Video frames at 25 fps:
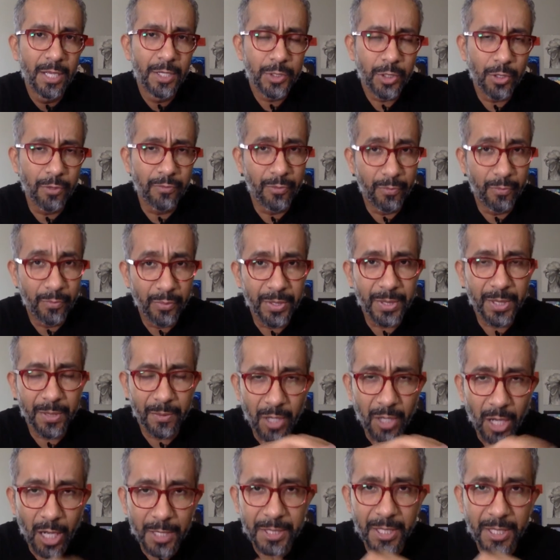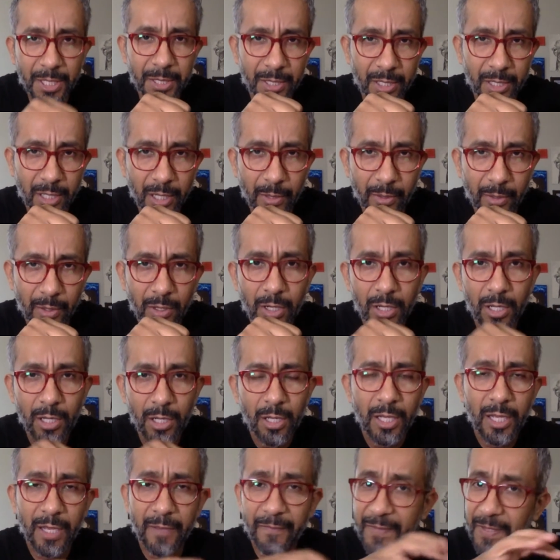So if you put some content together,
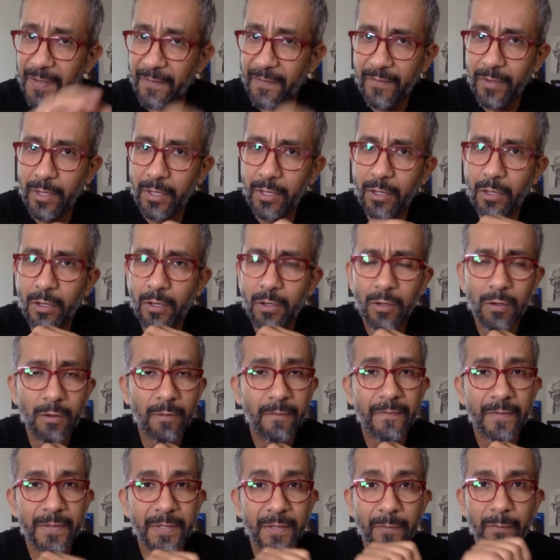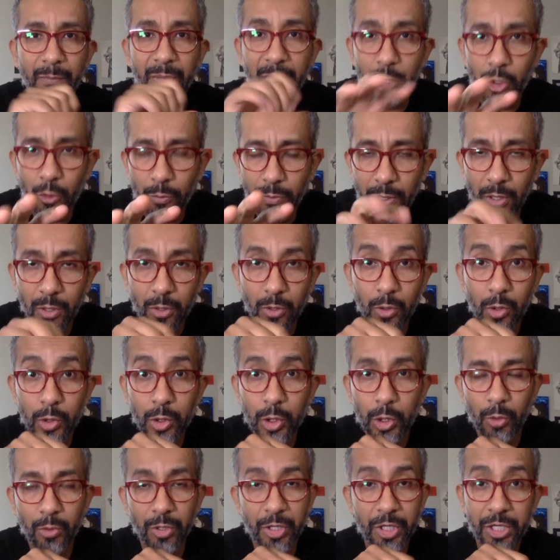if it's a video, if it's a picture
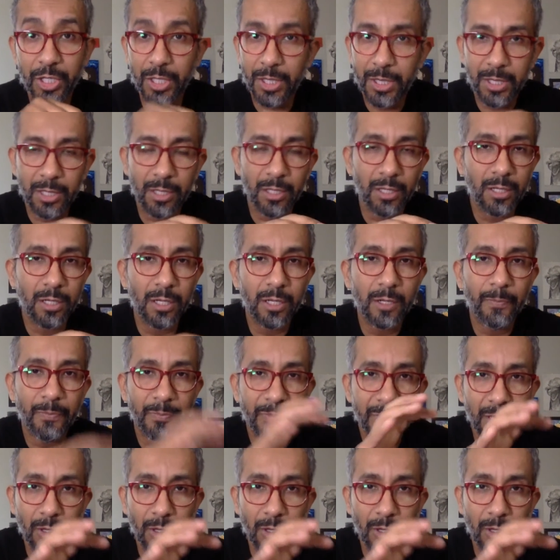post, or it's just a